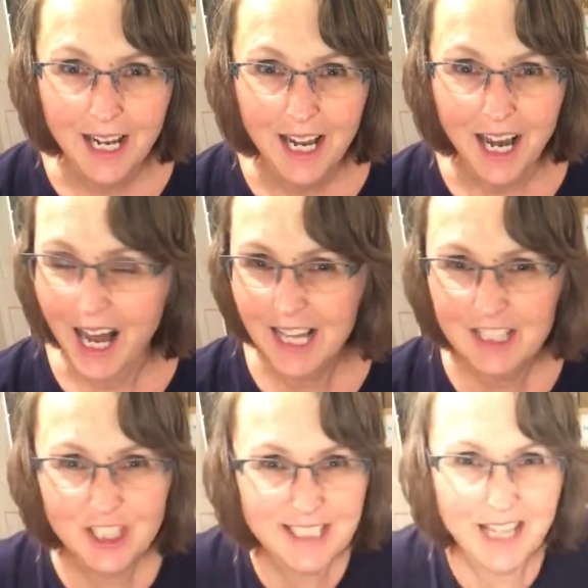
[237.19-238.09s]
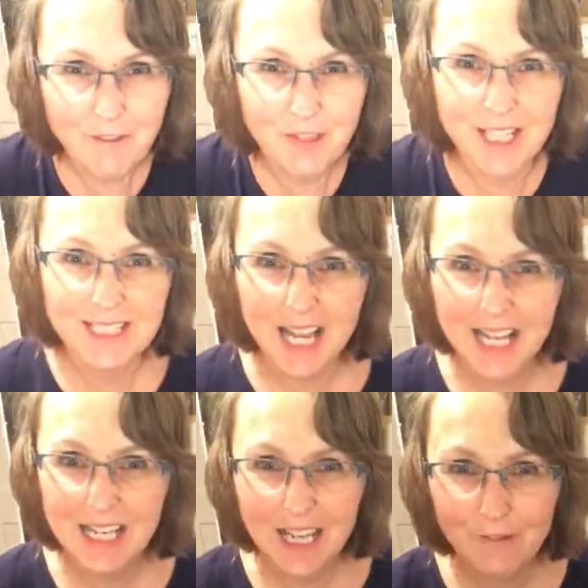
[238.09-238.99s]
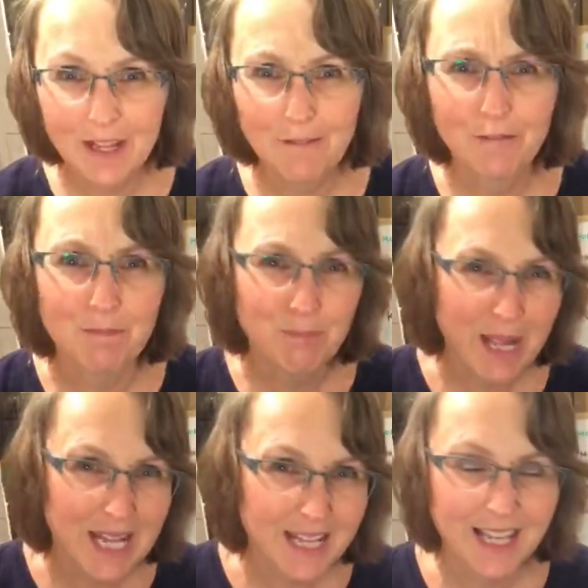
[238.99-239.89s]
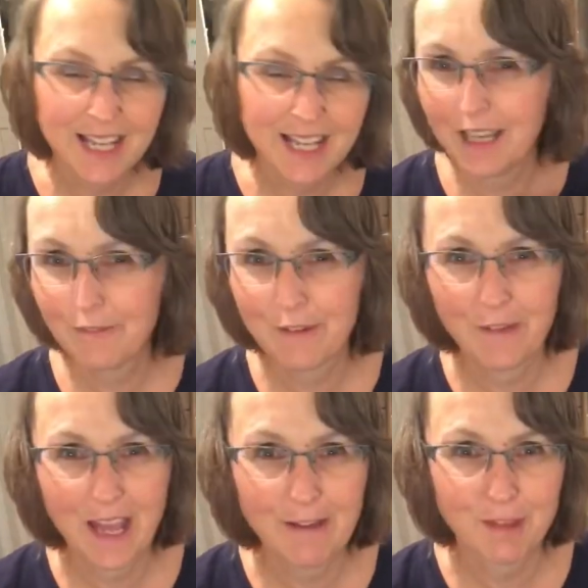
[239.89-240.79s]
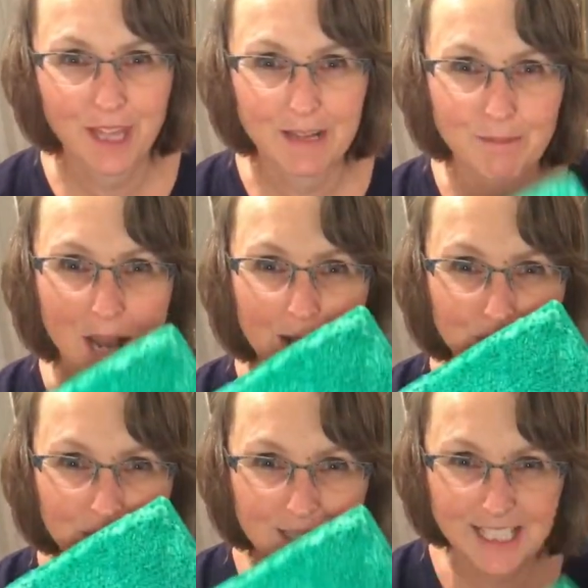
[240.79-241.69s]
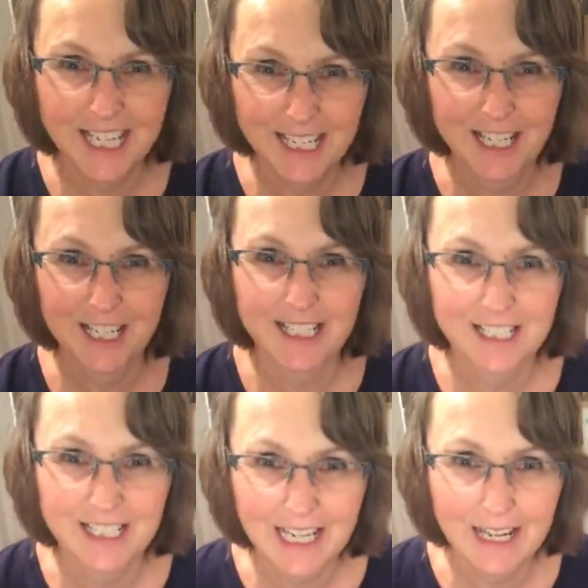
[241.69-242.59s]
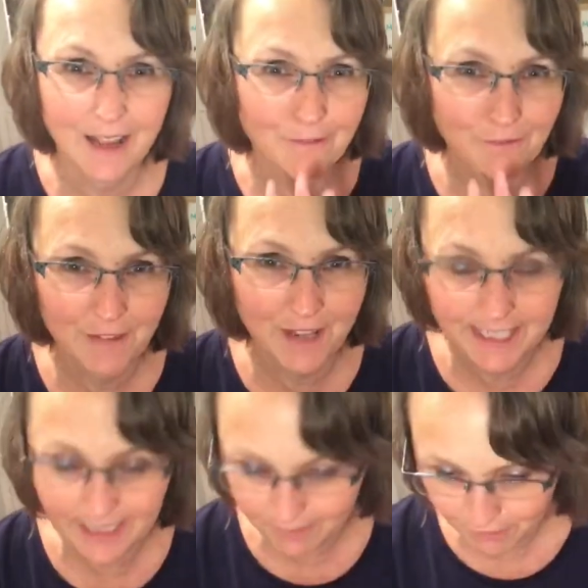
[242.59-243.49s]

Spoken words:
I just love this. I love it for baking, I love it for everything, but I particularly today fell in love with